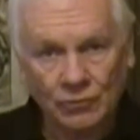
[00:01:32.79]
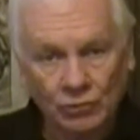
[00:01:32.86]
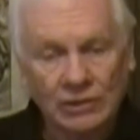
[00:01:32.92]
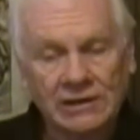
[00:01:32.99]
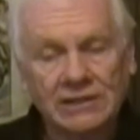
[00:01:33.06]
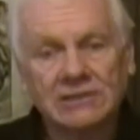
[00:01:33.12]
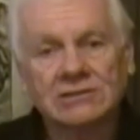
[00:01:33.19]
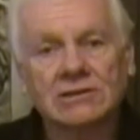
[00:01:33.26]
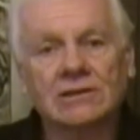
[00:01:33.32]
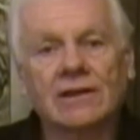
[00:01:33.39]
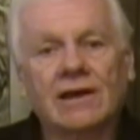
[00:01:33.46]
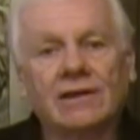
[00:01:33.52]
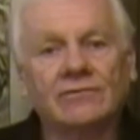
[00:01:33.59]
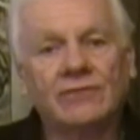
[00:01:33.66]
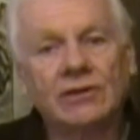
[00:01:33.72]
the release
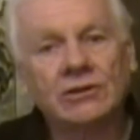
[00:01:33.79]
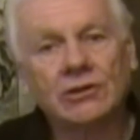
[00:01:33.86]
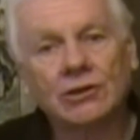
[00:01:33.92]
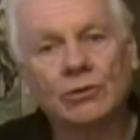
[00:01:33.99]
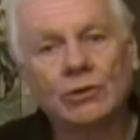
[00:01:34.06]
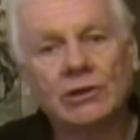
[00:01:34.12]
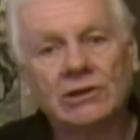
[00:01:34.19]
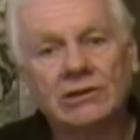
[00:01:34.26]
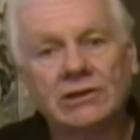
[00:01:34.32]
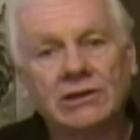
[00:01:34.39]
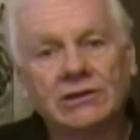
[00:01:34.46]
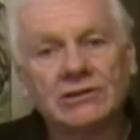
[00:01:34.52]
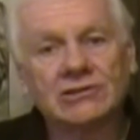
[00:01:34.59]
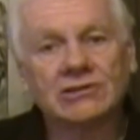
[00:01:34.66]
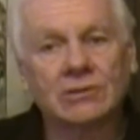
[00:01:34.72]
of that video he
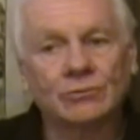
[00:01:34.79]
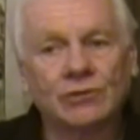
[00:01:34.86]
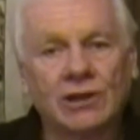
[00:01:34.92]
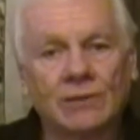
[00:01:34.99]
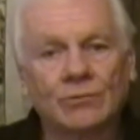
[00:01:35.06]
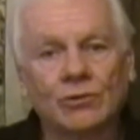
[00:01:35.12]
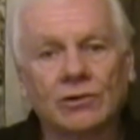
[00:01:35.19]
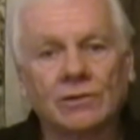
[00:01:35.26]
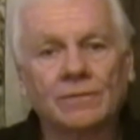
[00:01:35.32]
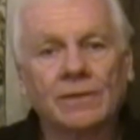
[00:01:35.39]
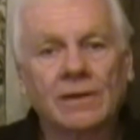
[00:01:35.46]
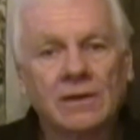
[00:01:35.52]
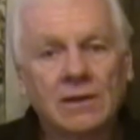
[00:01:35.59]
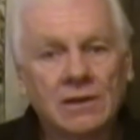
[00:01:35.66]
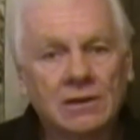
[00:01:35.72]
did in September